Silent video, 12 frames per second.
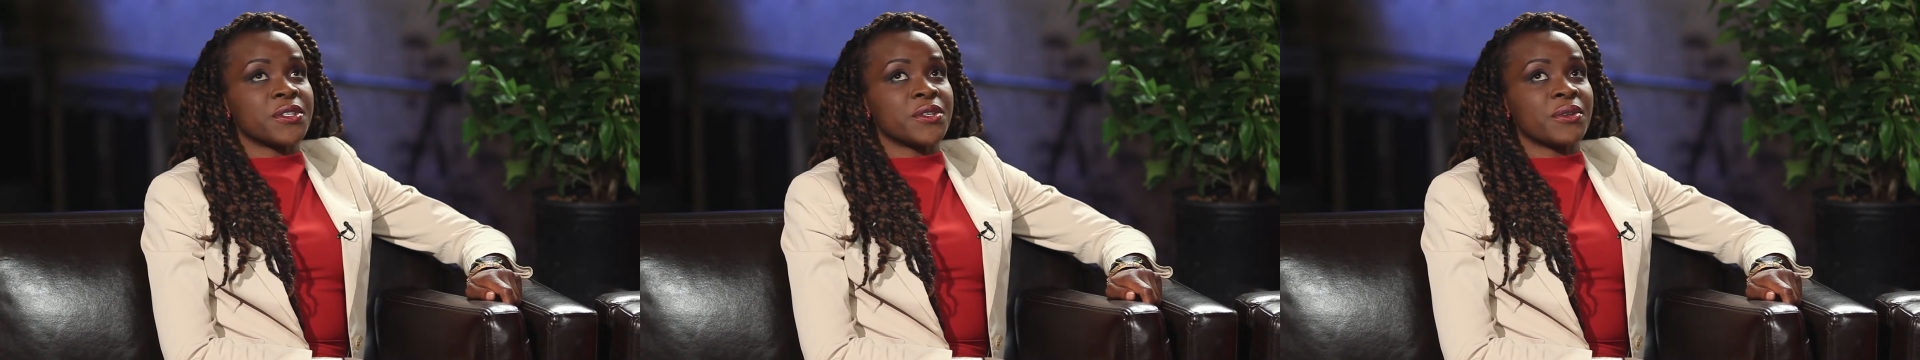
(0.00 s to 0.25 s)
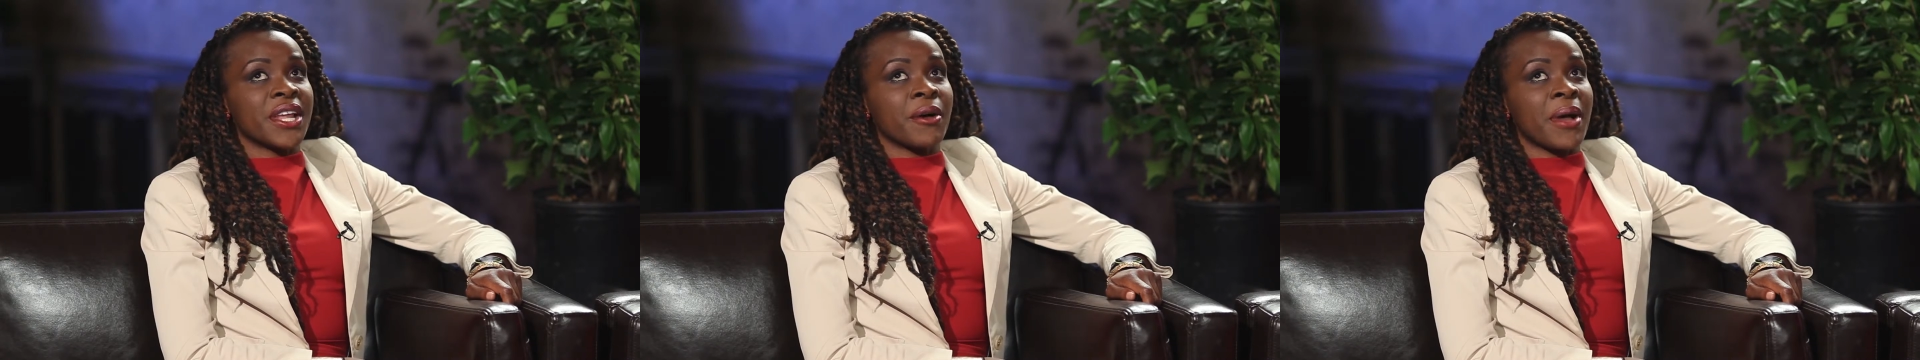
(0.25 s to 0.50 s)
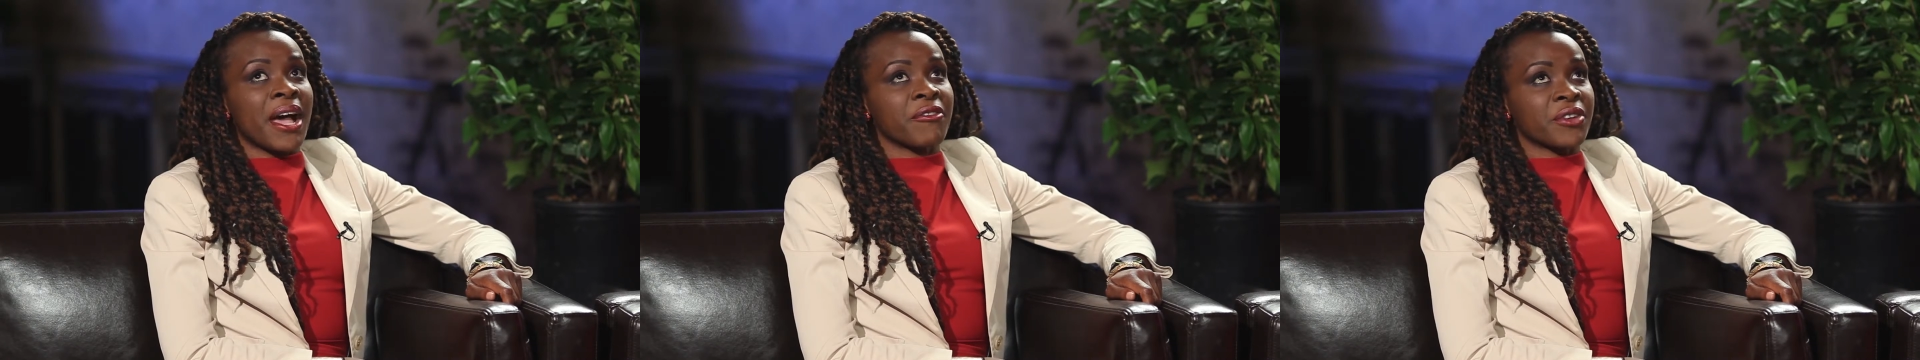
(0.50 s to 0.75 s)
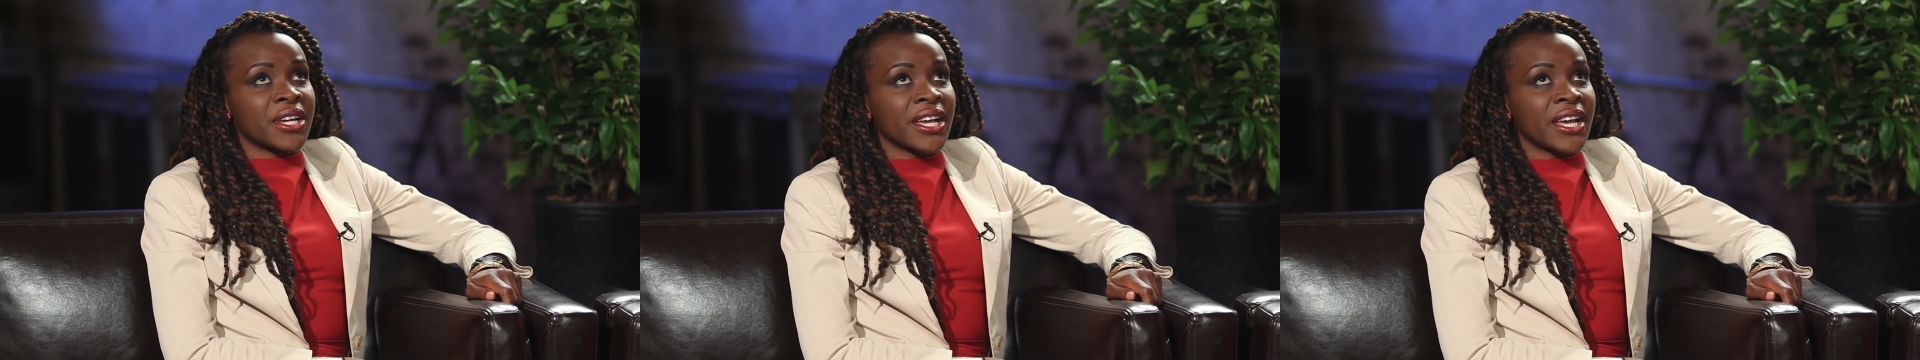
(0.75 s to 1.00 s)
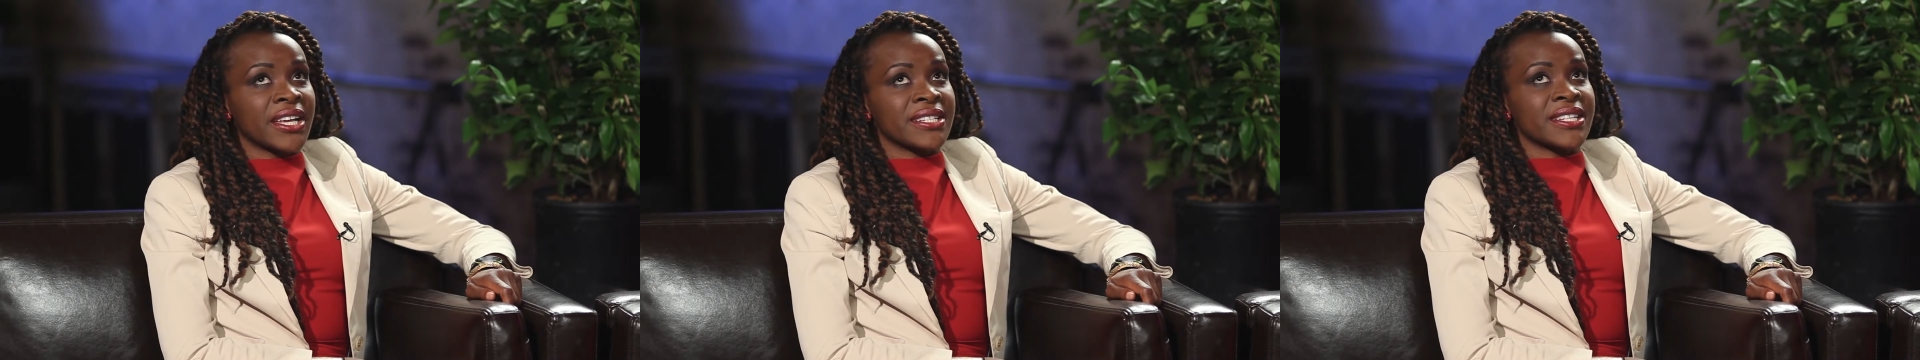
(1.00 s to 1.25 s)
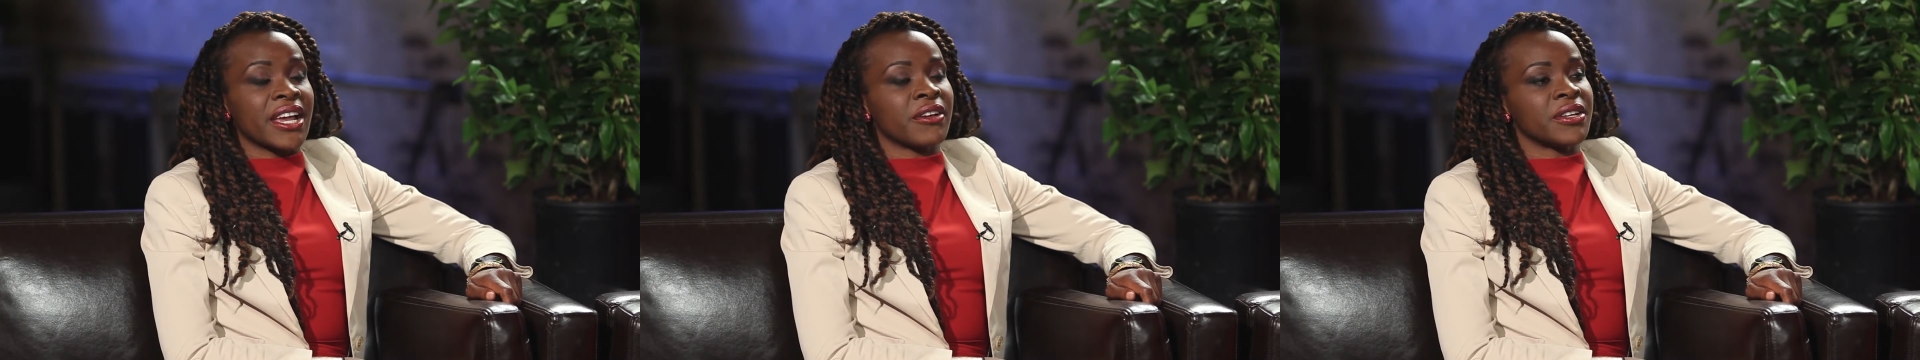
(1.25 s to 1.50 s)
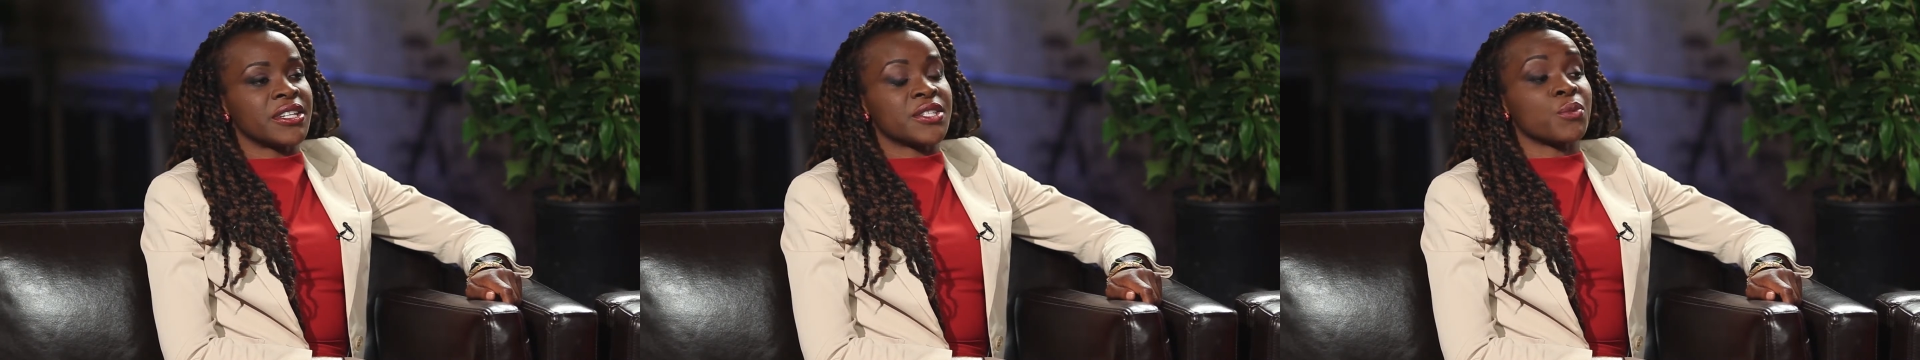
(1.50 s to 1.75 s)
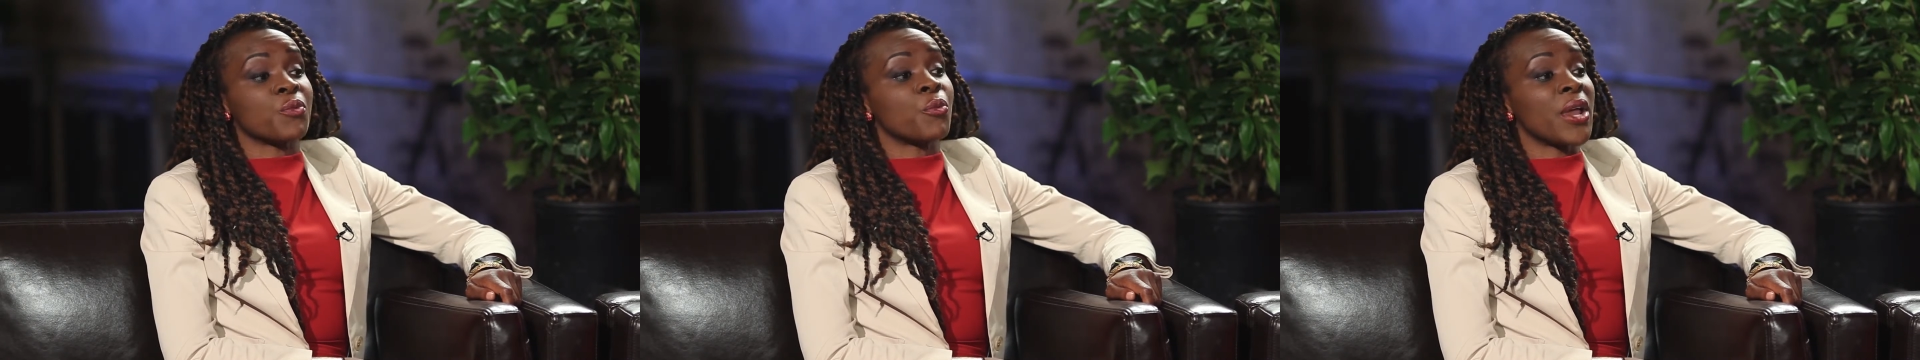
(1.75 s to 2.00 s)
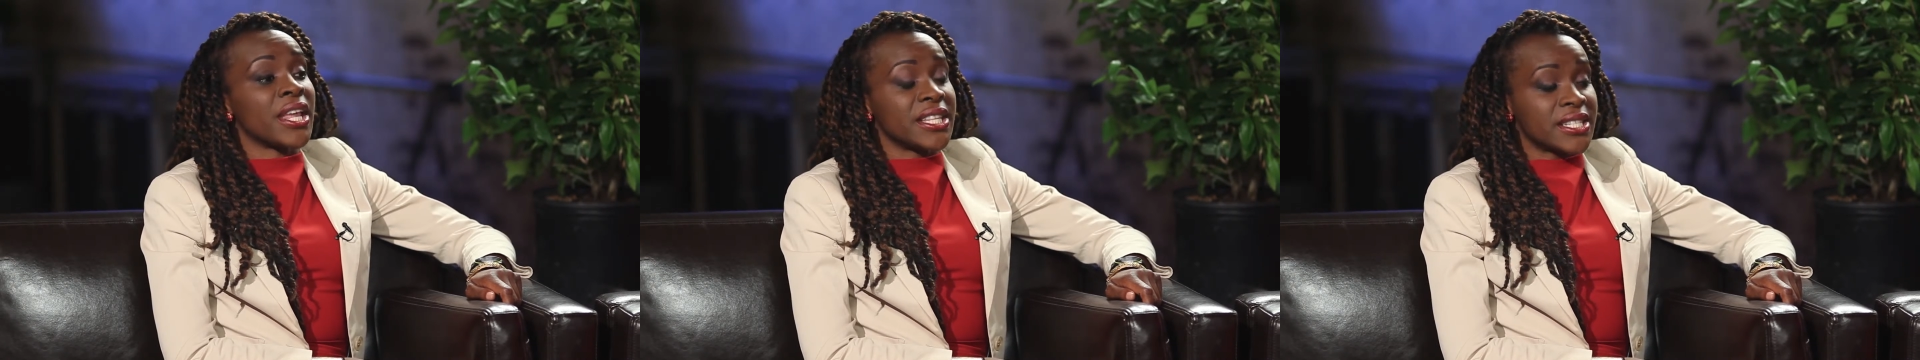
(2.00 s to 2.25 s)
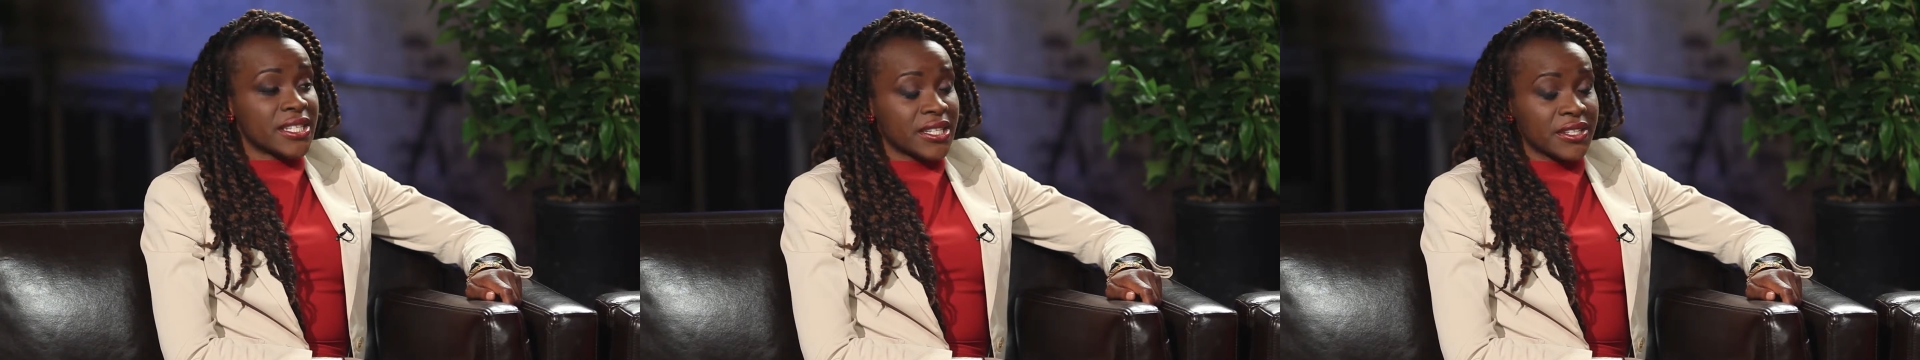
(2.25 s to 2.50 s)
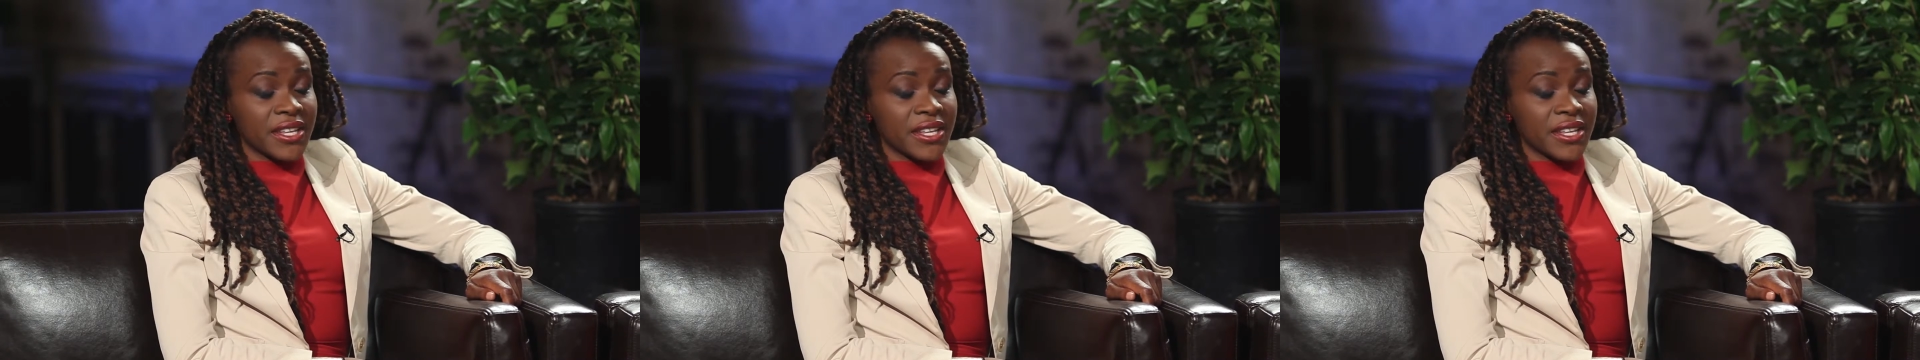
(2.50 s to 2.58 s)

So now Africa is carrying this weight,